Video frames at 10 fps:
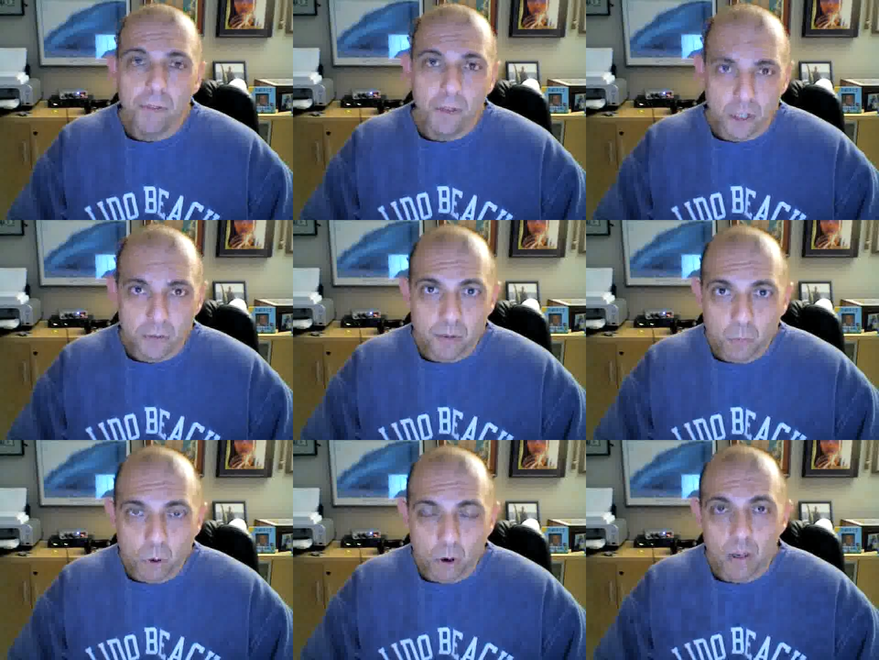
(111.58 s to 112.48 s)
finish up some
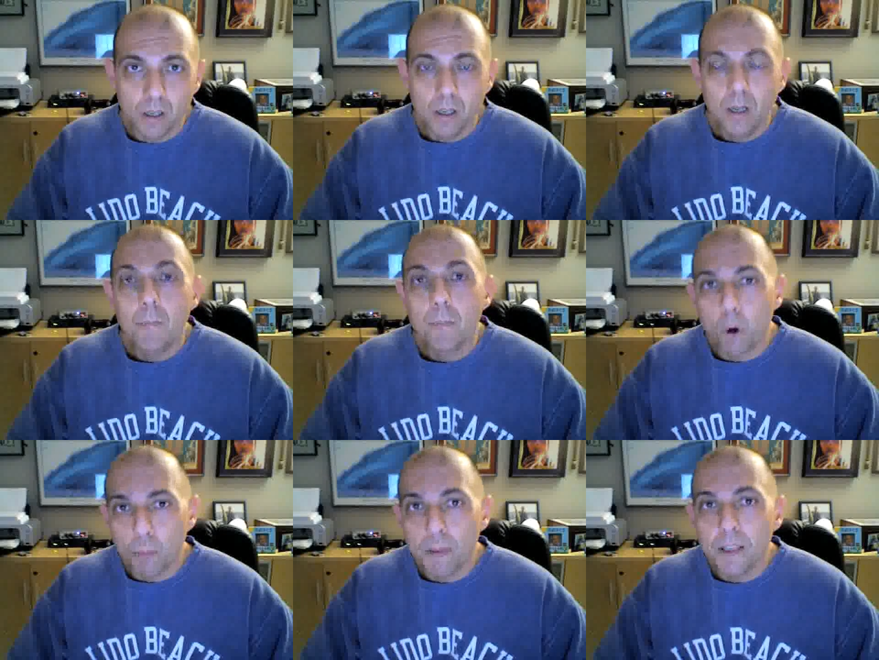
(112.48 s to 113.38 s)
work,
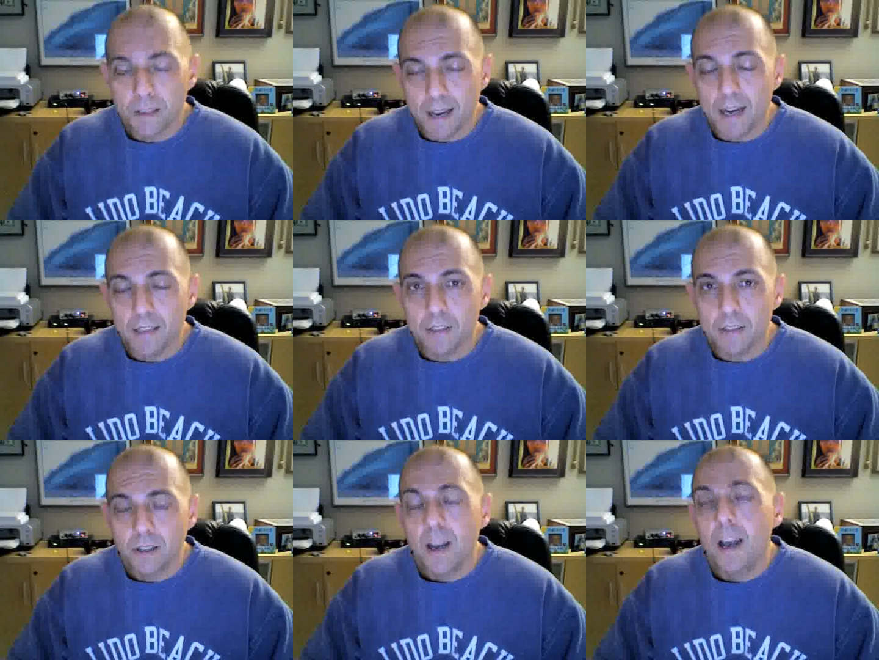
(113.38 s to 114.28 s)
pour me a scotch,
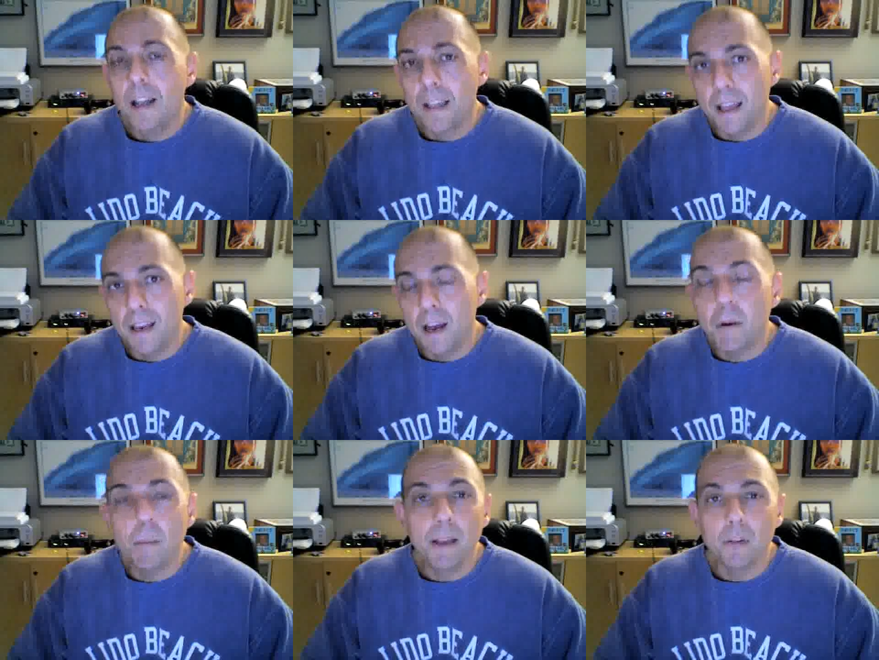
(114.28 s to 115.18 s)
and then I'm going to
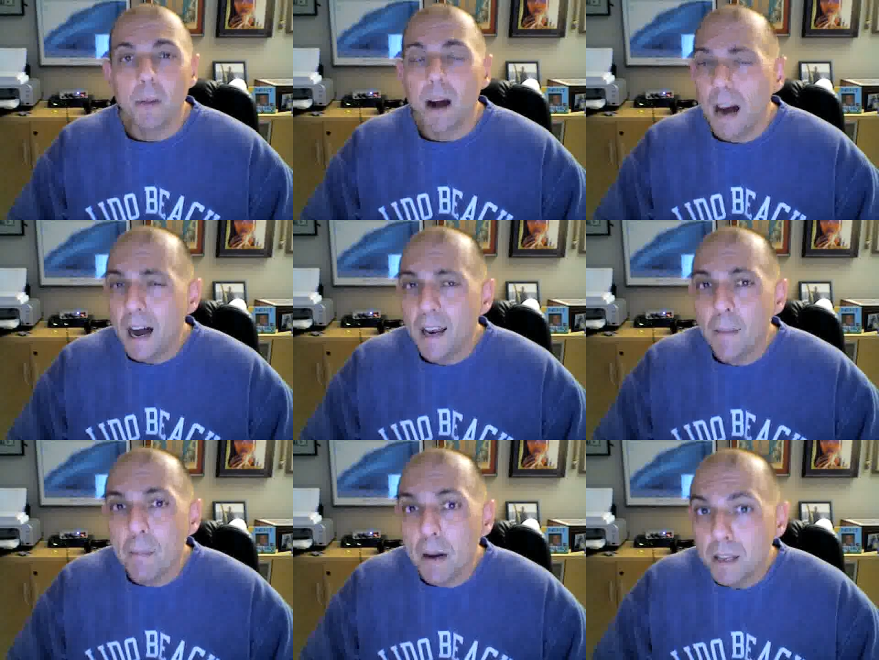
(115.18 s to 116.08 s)
make some hot
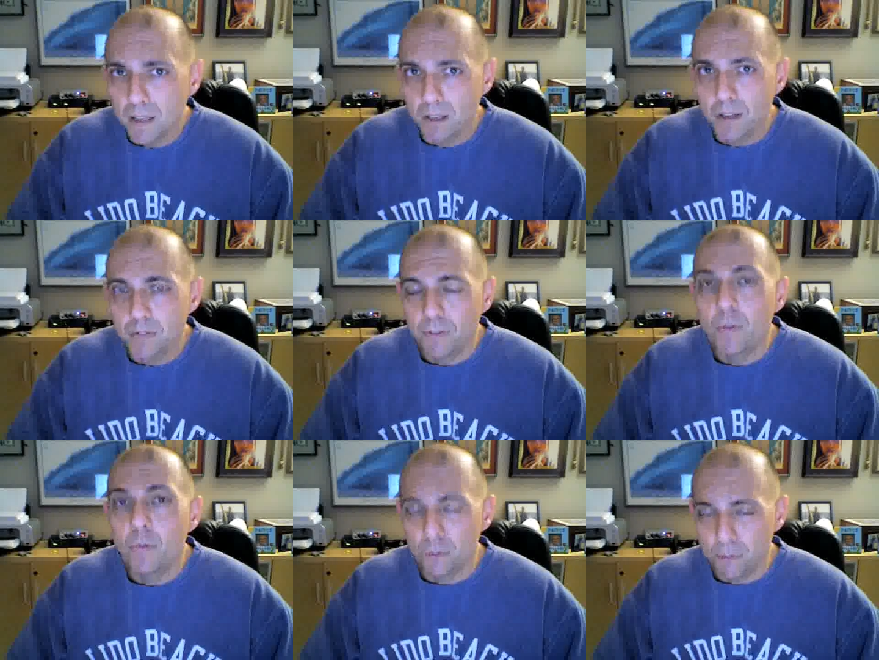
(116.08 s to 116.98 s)
monkey love
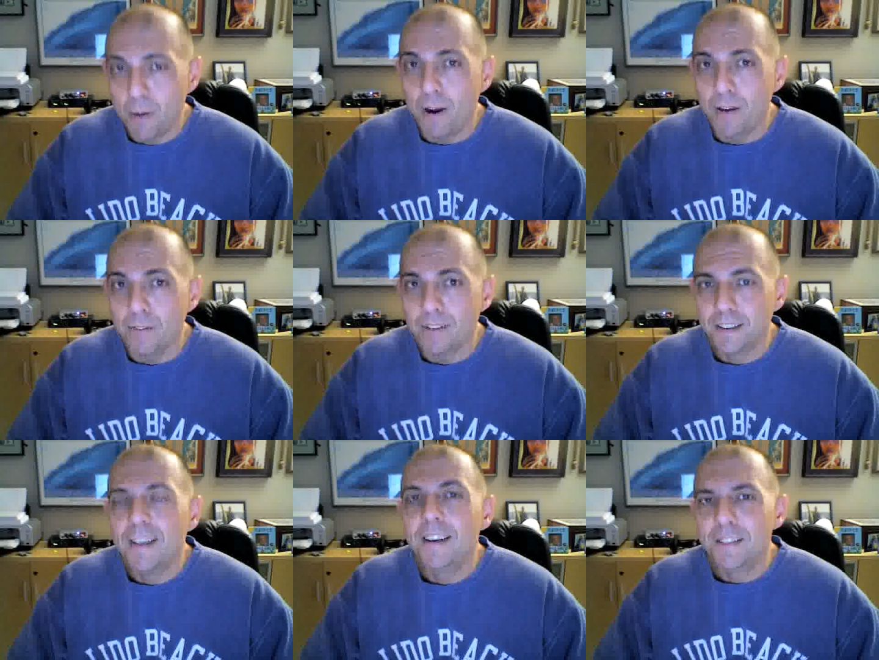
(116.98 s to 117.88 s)
to my wife.
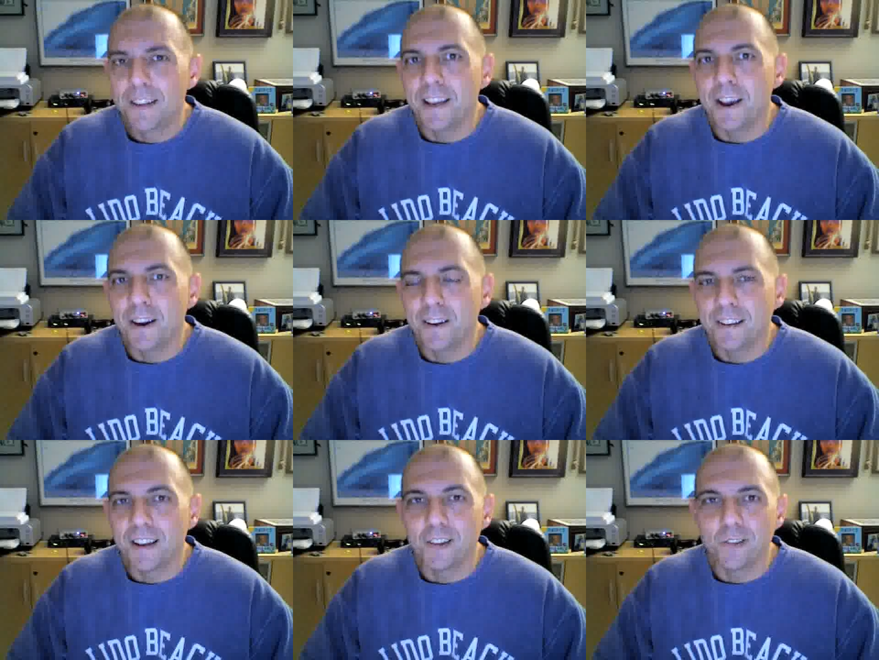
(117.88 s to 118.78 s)
Take care,
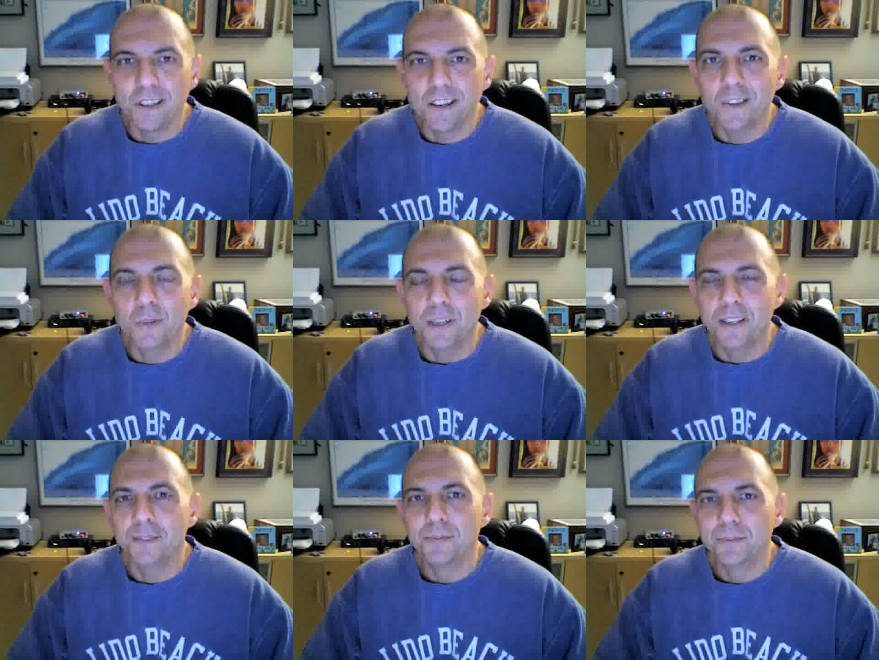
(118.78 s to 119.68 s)
and I'll see you next week.